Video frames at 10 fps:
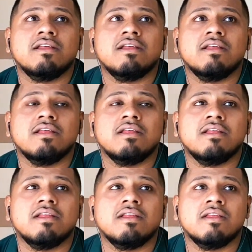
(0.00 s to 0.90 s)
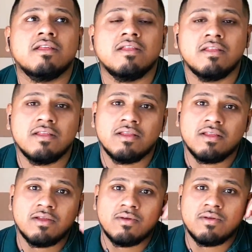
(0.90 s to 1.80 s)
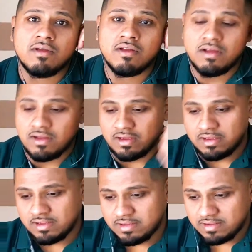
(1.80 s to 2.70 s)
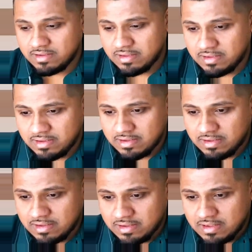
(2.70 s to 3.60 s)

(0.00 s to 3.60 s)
No words are spoken by the person on screen.